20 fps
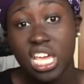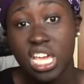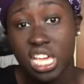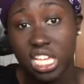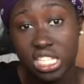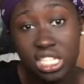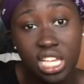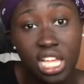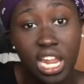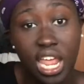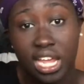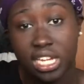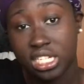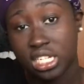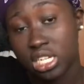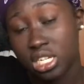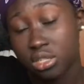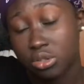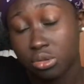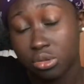is
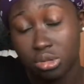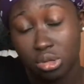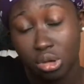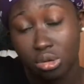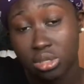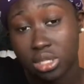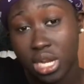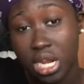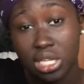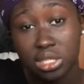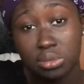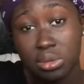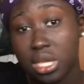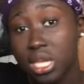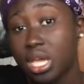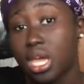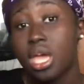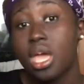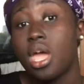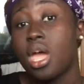collecting his results next
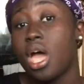week,